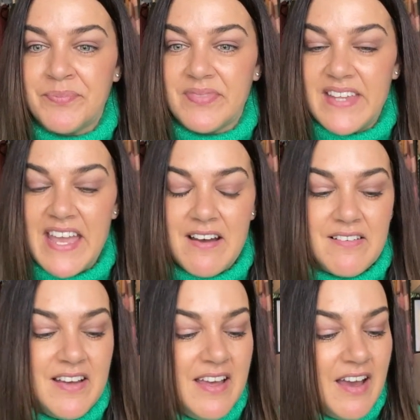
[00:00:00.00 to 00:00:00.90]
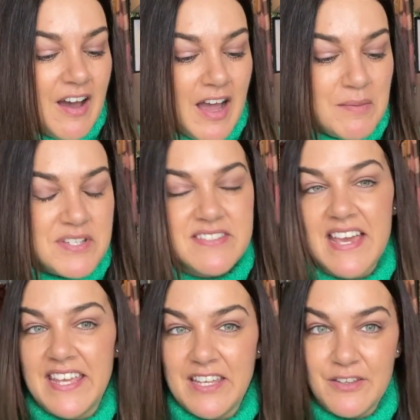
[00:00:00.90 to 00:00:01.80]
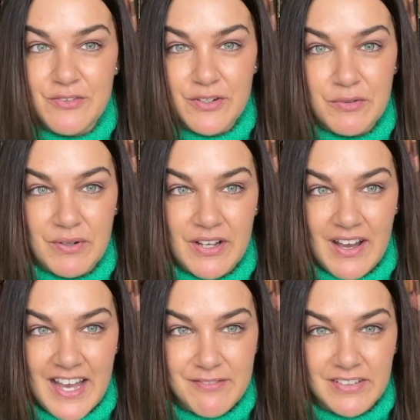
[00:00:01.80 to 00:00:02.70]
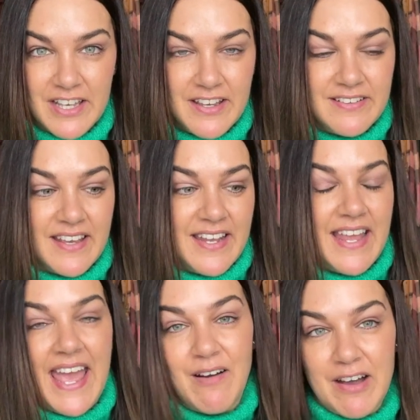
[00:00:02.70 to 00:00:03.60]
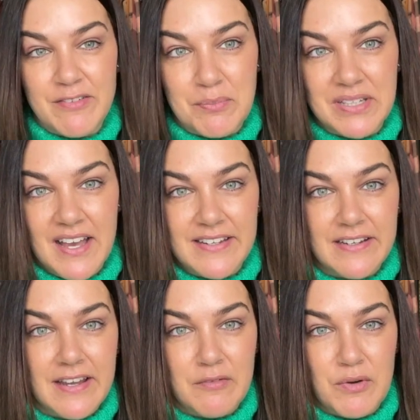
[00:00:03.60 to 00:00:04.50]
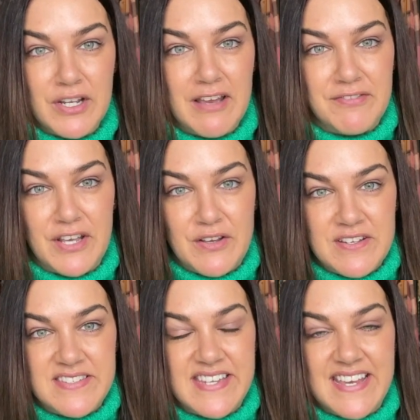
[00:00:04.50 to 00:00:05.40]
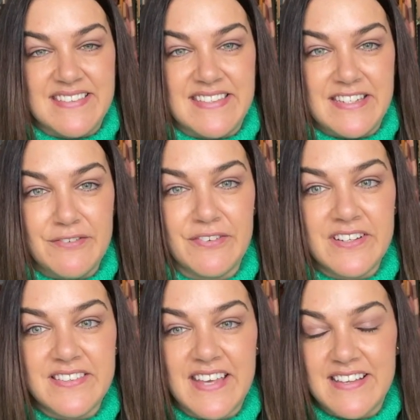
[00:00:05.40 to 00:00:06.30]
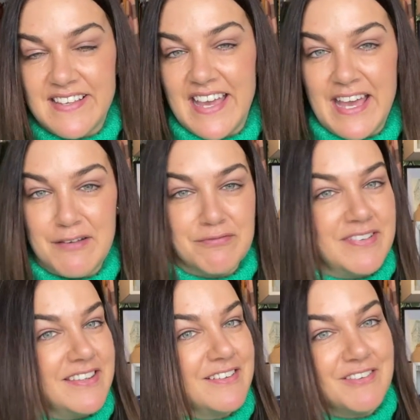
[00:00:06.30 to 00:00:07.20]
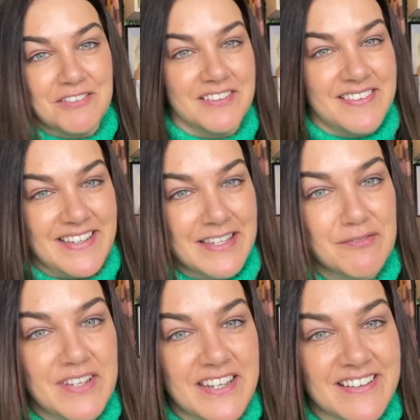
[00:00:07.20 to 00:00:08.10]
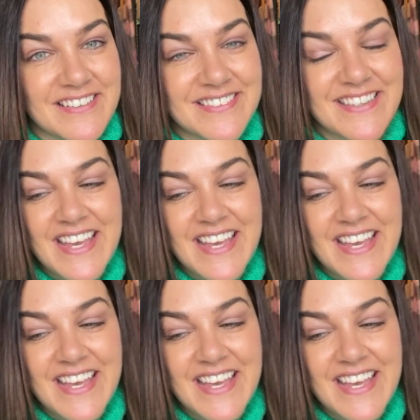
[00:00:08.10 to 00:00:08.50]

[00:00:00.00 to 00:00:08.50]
Now, I'm just taking you through what I've learned and how I've applied it and what I've noticed as the difference, as I have with all of the other videos.